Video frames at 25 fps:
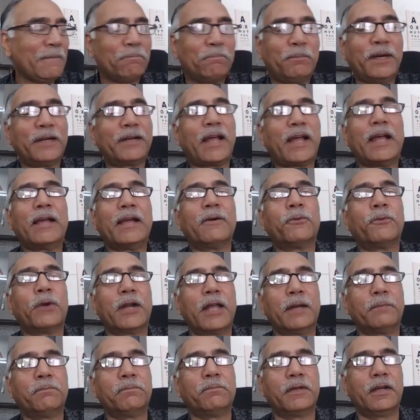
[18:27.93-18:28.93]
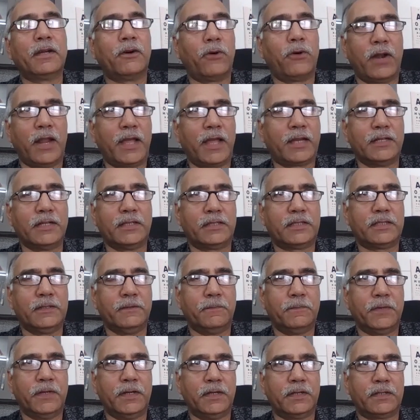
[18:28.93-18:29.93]
But all I can
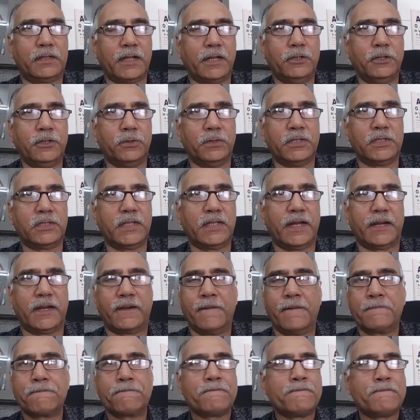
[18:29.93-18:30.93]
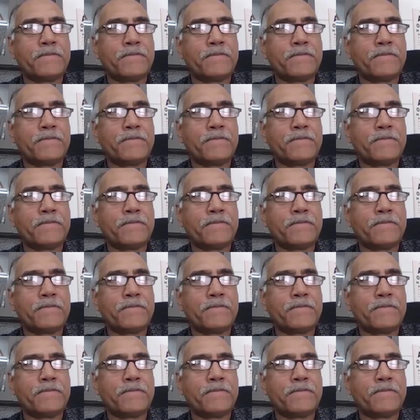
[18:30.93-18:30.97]
tell you is that